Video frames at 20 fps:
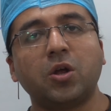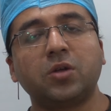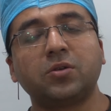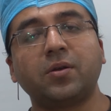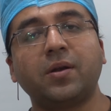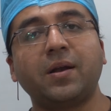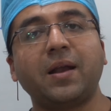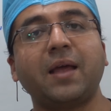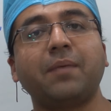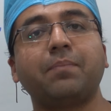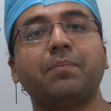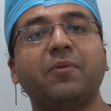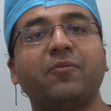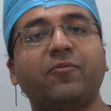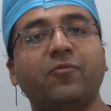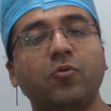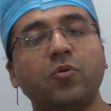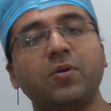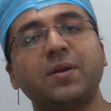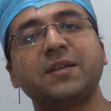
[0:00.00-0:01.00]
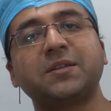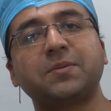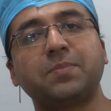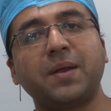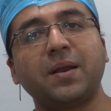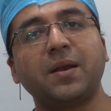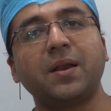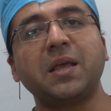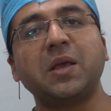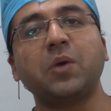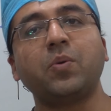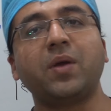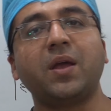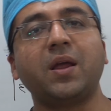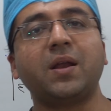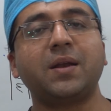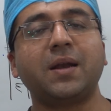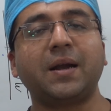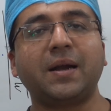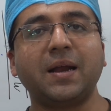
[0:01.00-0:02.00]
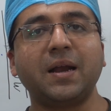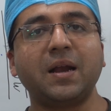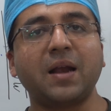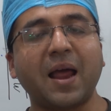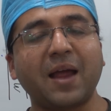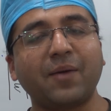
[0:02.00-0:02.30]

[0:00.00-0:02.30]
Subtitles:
So like before explaining you in detail,